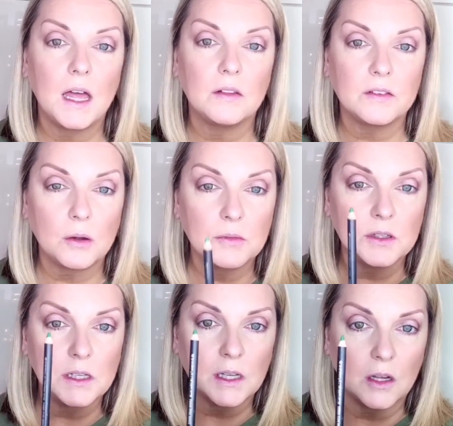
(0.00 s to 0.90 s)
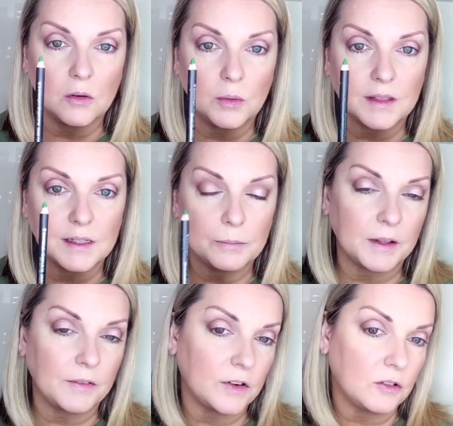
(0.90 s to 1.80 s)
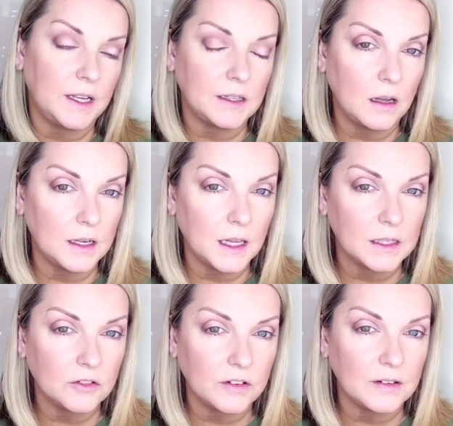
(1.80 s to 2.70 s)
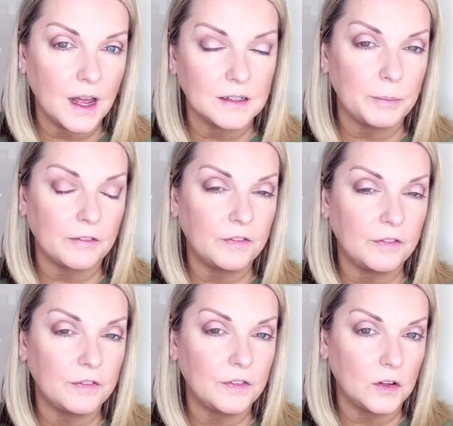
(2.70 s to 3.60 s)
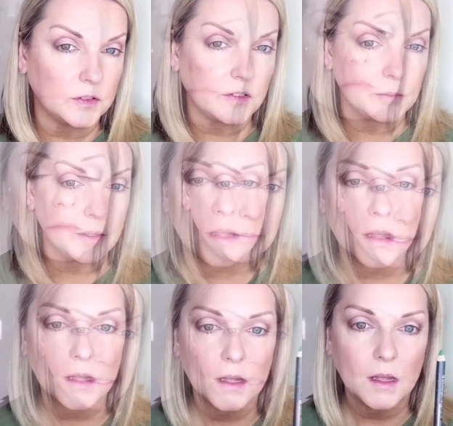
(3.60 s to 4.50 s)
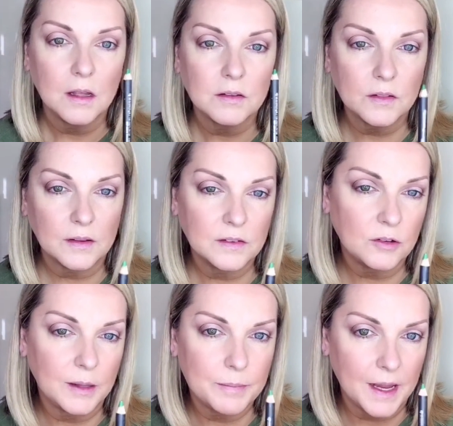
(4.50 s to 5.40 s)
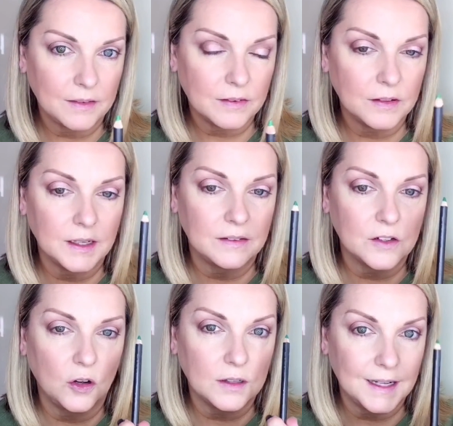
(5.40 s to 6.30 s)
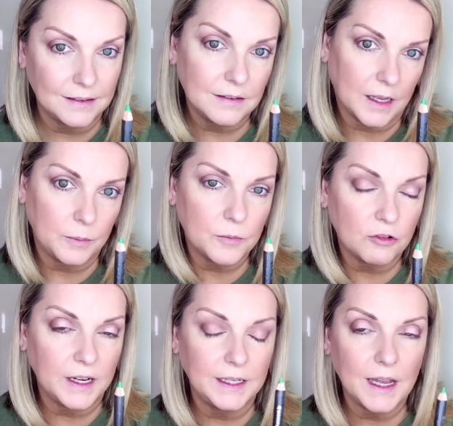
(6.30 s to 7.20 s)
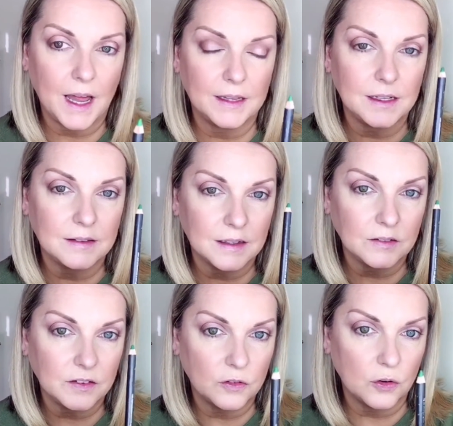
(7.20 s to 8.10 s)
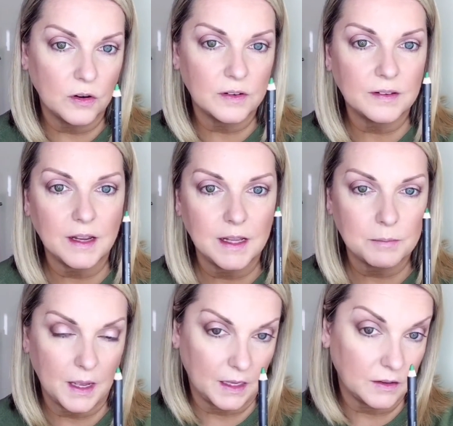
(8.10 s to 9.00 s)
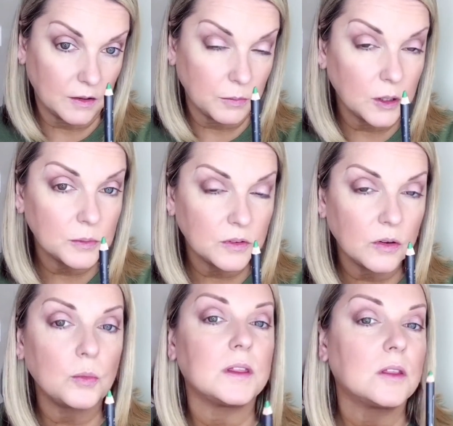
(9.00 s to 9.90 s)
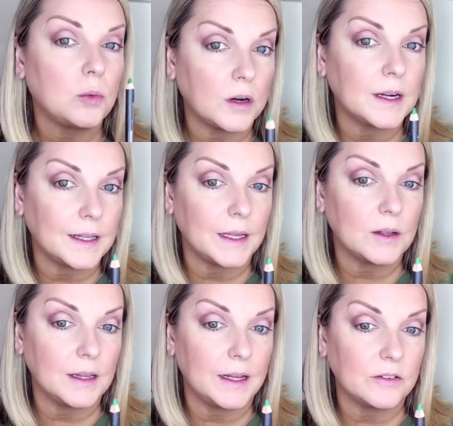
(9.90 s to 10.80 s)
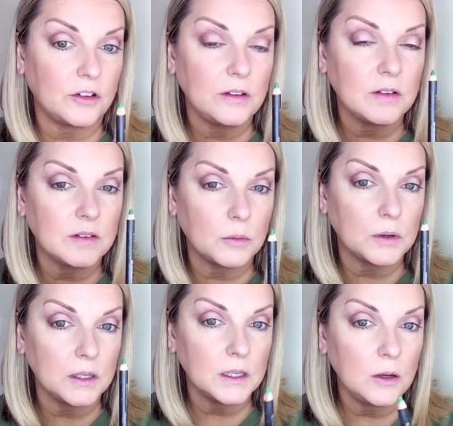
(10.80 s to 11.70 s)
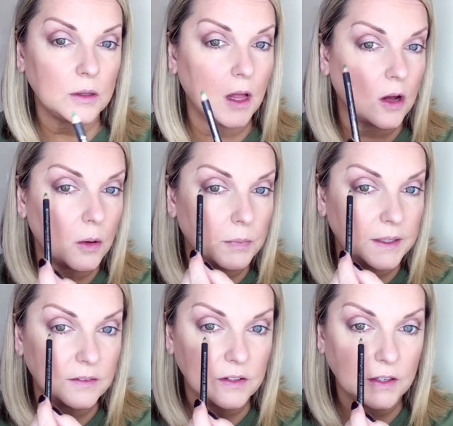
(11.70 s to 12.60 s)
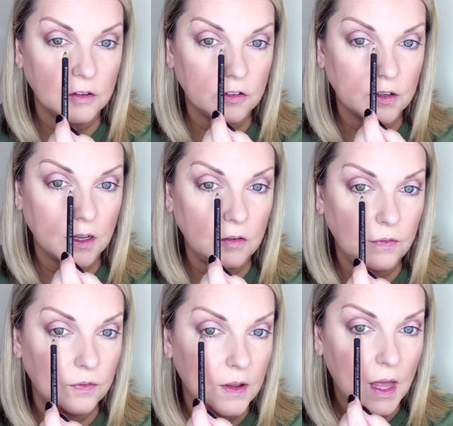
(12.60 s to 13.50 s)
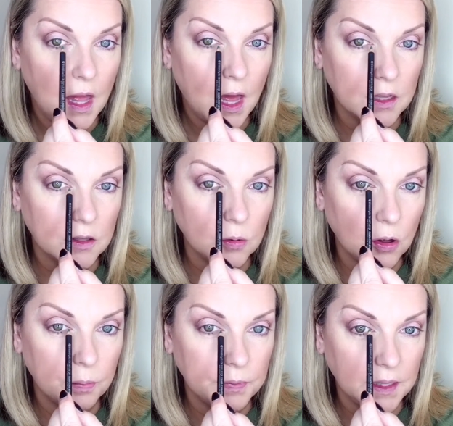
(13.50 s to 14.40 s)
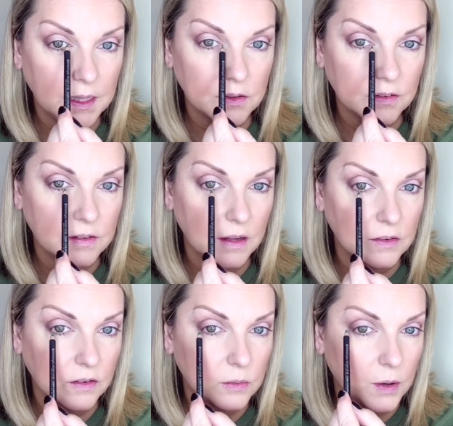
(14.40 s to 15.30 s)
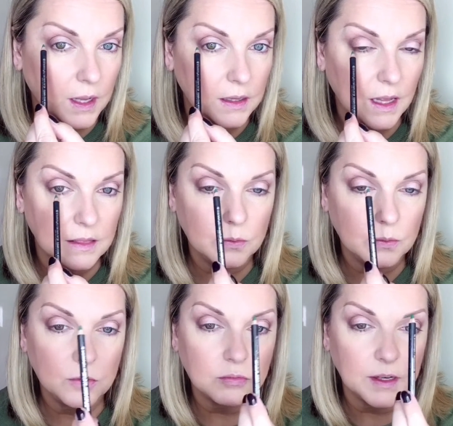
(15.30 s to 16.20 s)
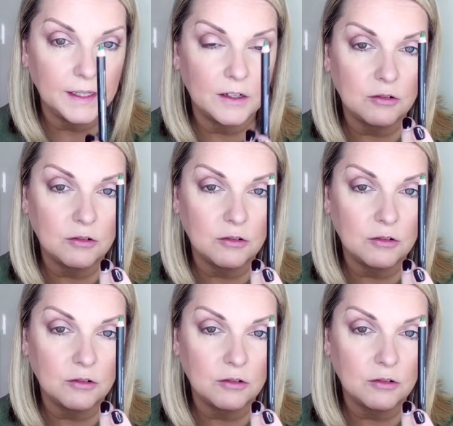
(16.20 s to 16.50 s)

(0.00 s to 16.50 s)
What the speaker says: So I'm going to go with a little bit of a green eyeliner just to add a little bit of fun to my makeup. So this green pencil is called Landscape Green, and it's in stores in MAC at the moment with the Work It Out collection. So I'm going to go along my tier shelf and go up the inner side as well. And this will really